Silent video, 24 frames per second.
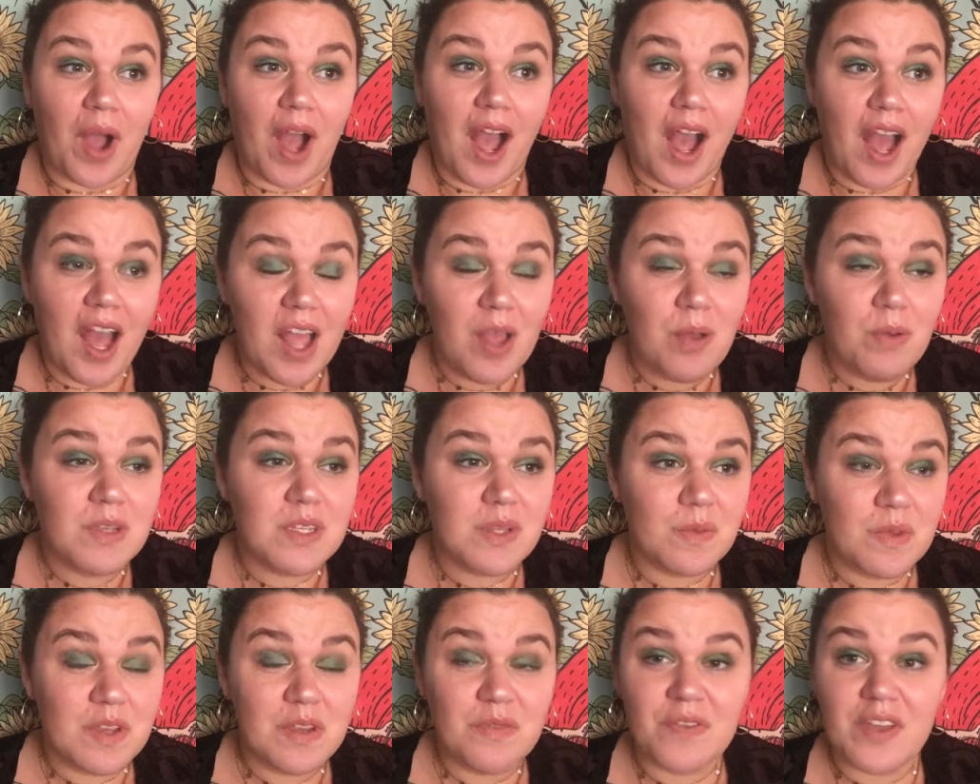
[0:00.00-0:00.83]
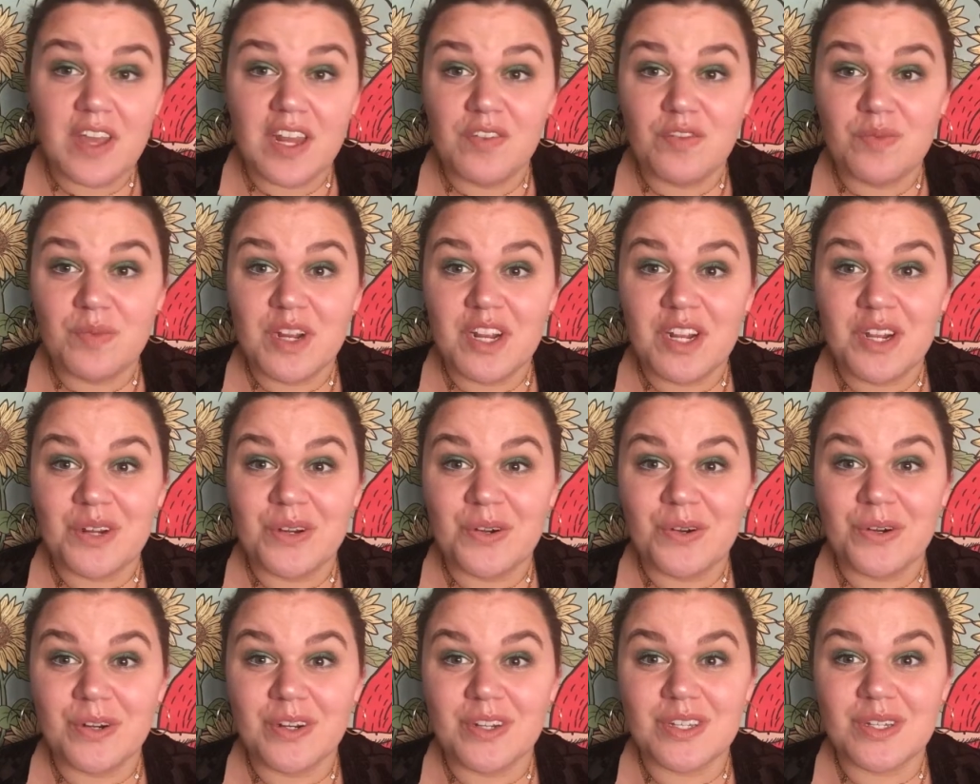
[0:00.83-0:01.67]
I was a big fan of American
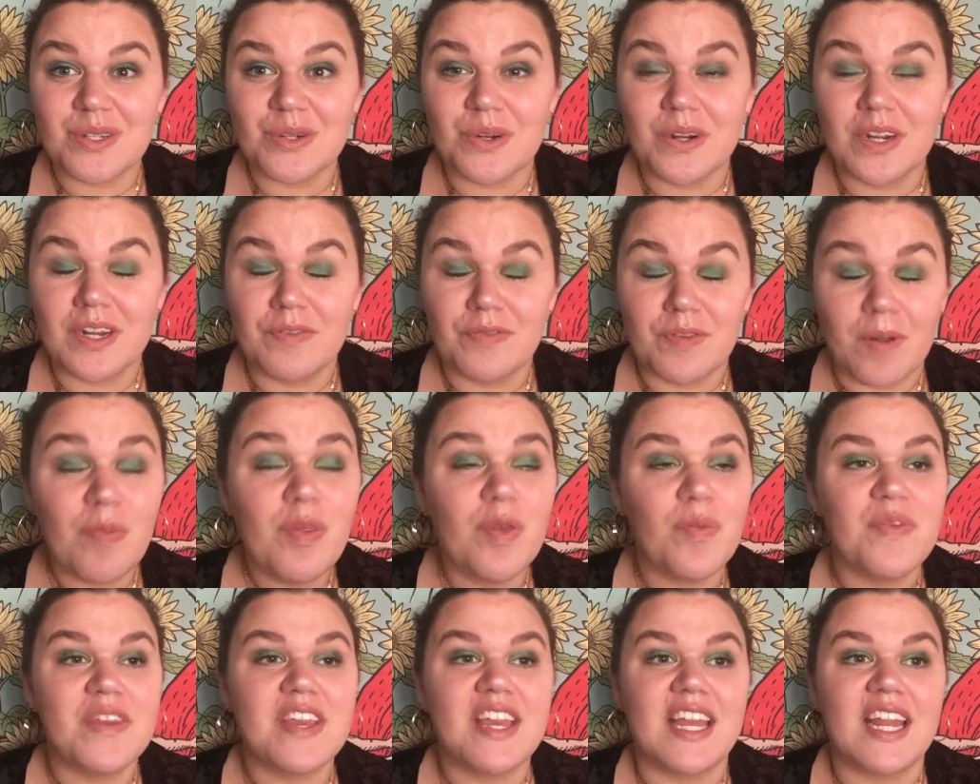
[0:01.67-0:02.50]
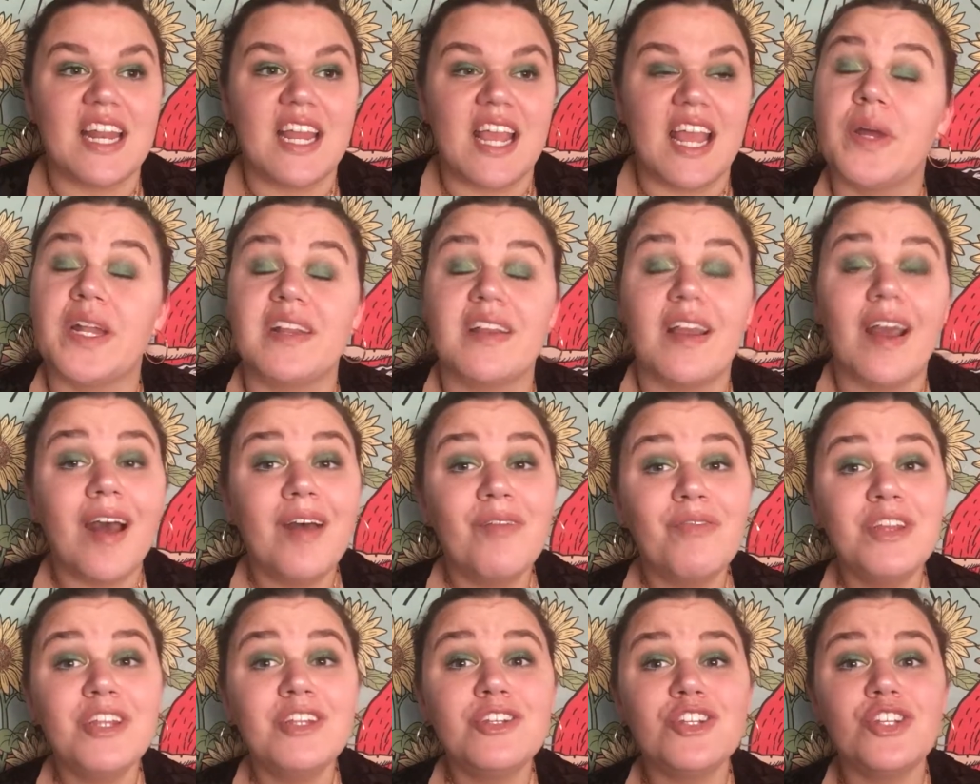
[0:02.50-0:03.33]
Horror Story from the beginning, but
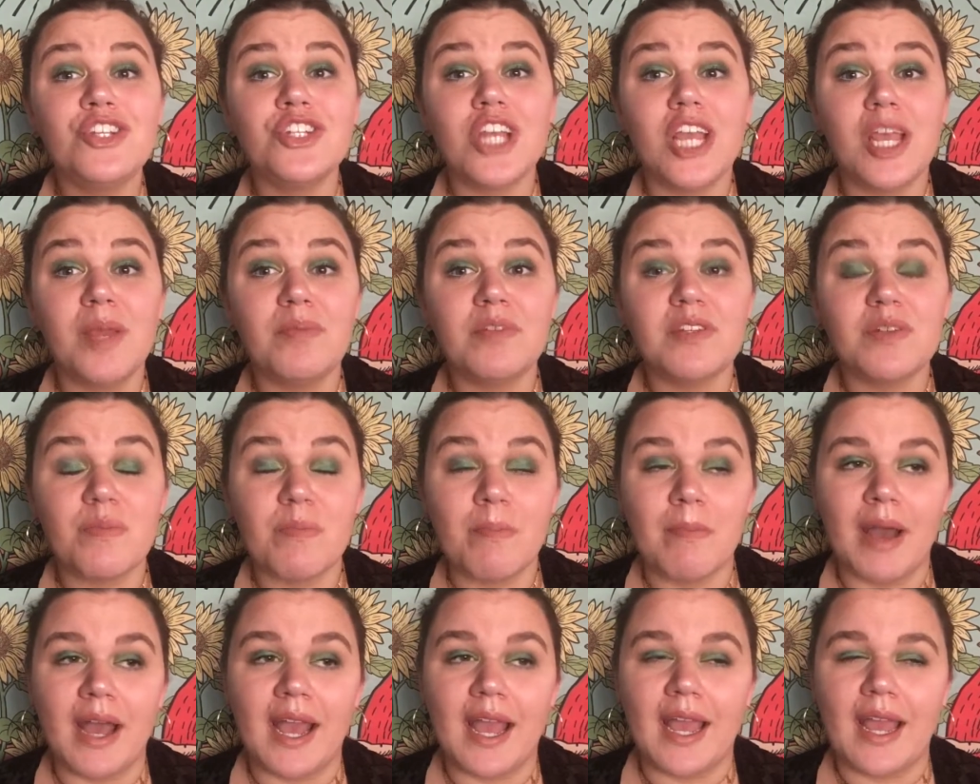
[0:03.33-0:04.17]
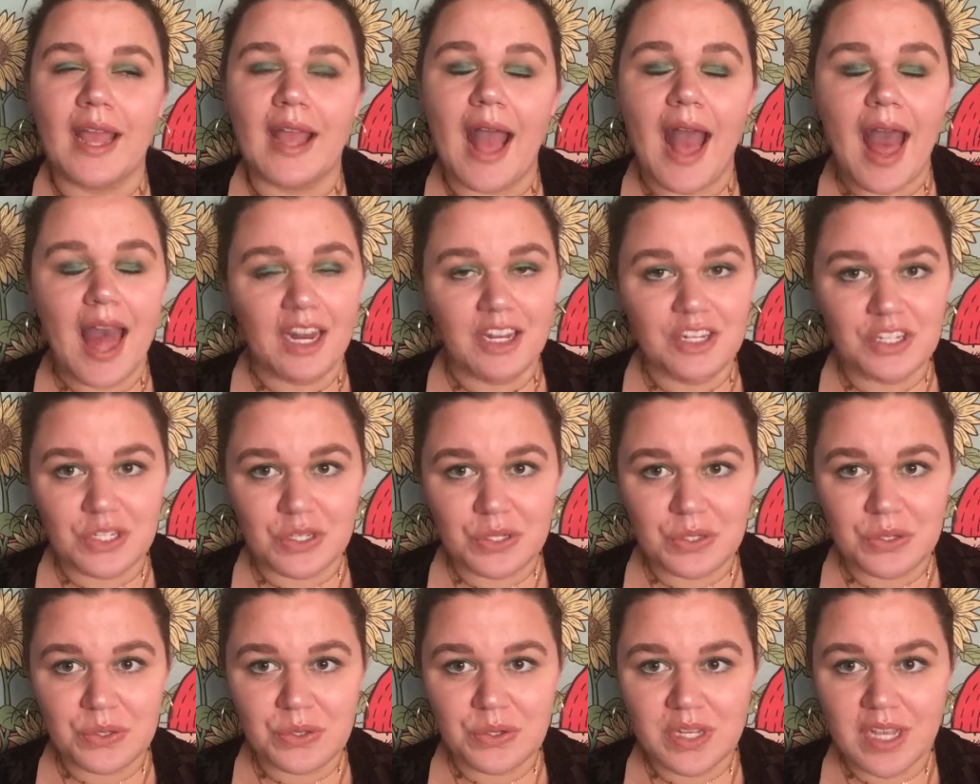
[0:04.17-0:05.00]
Coven shaped my
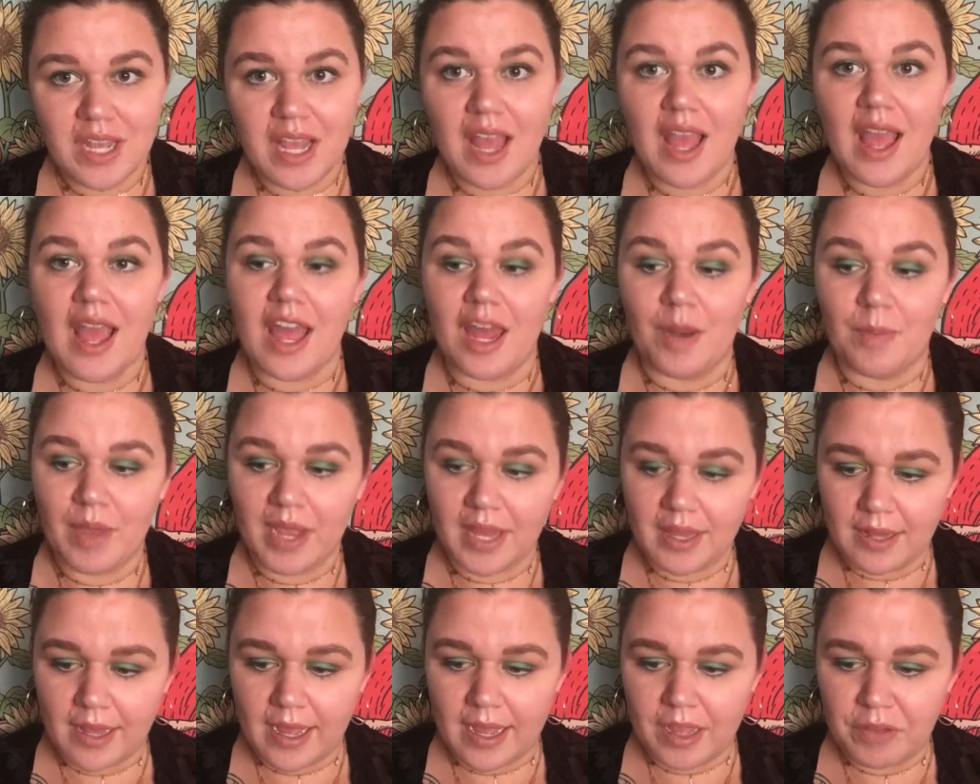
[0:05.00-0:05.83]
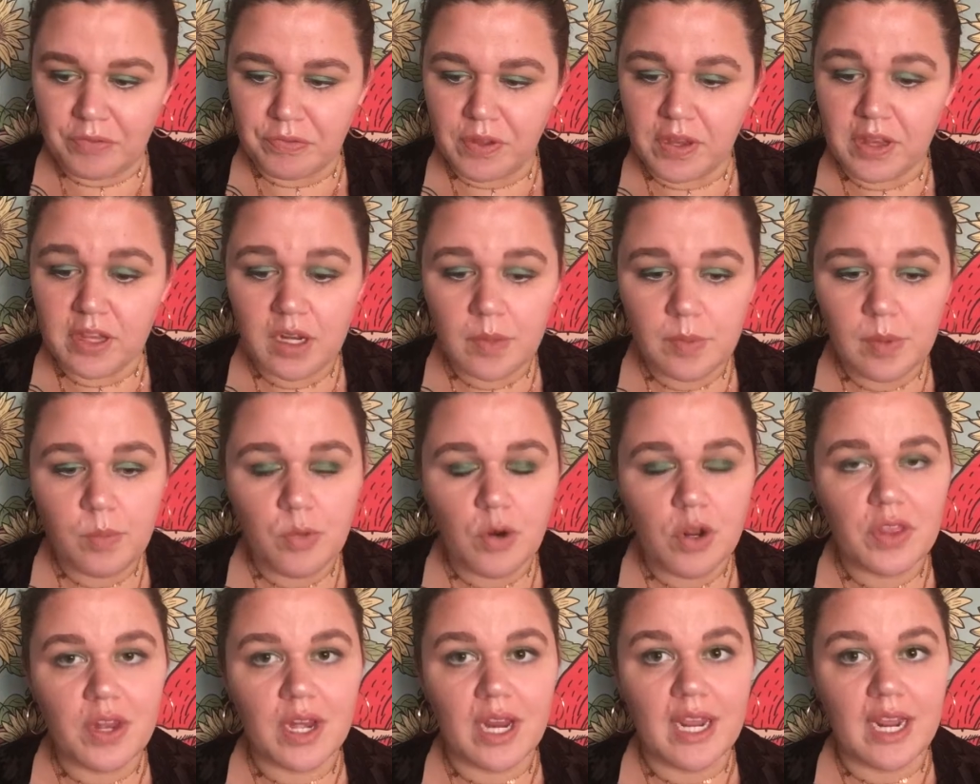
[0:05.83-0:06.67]
attitude and my life a little bit
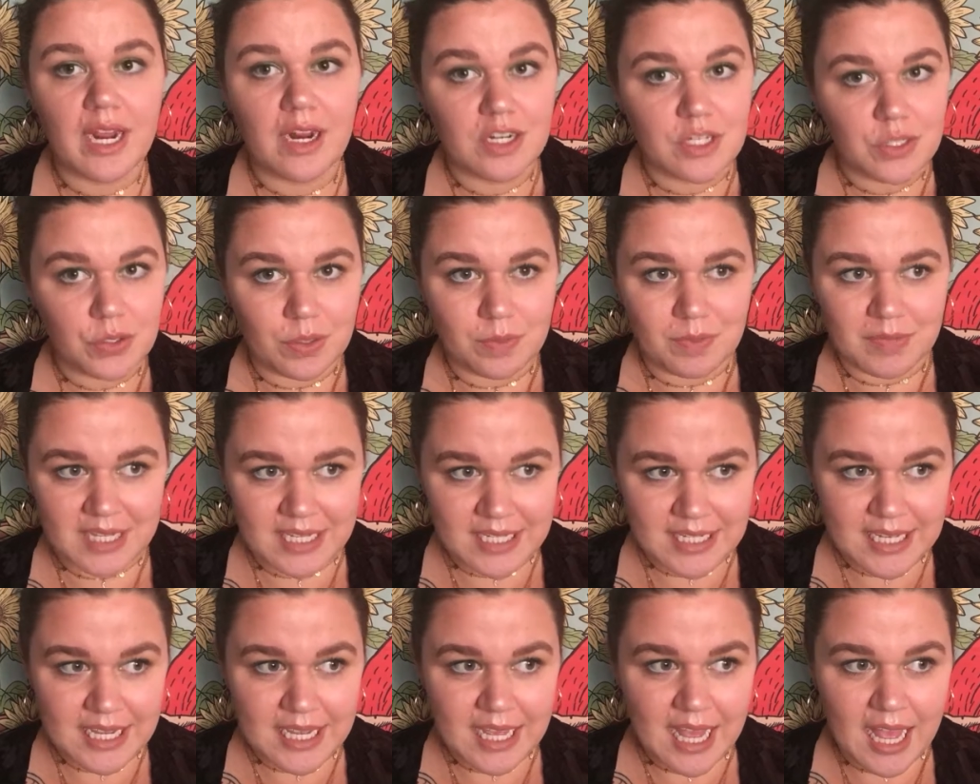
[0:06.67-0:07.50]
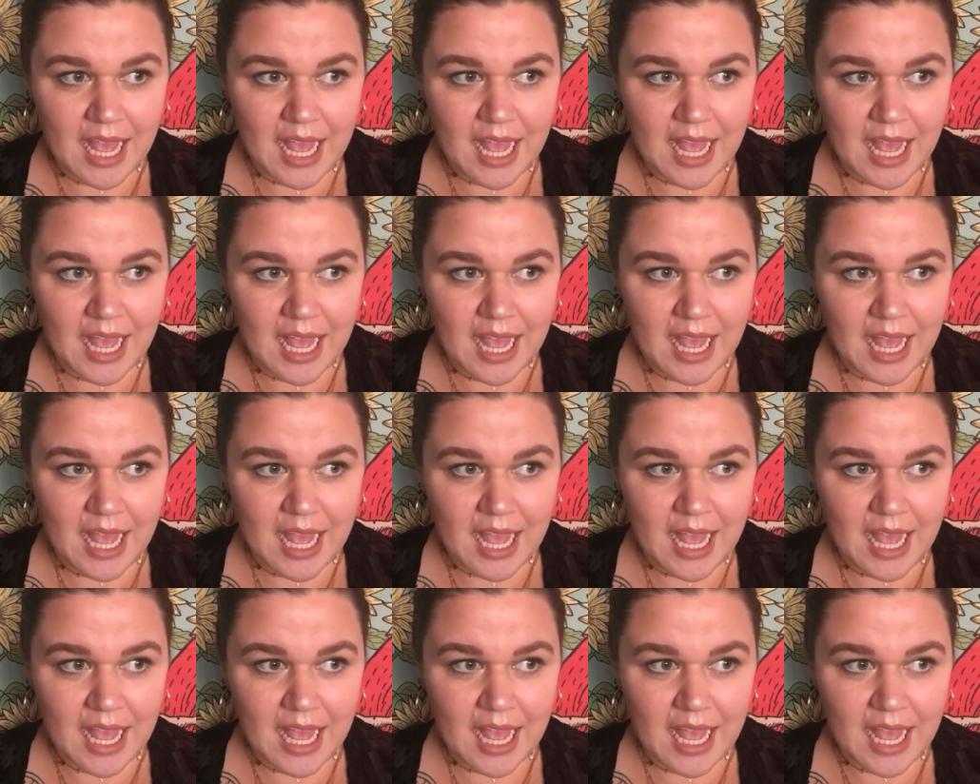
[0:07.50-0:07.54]
more than I care to admit.